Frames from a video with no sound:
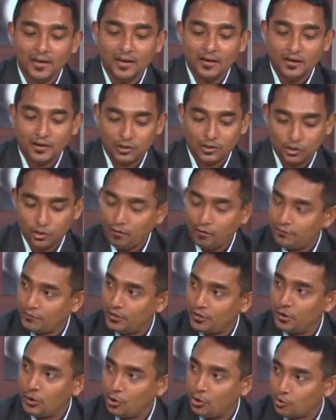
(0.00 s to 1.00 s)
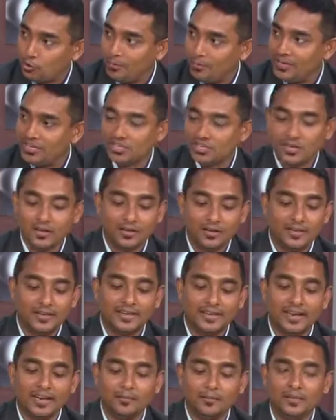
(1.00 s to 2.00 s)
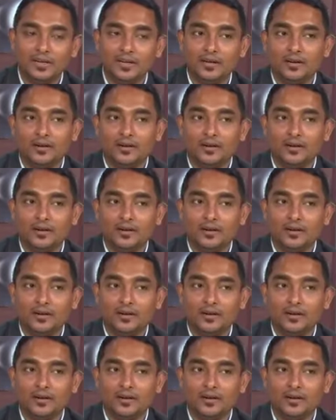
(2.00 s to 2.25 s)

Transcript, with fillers: uh, software automation, it can be a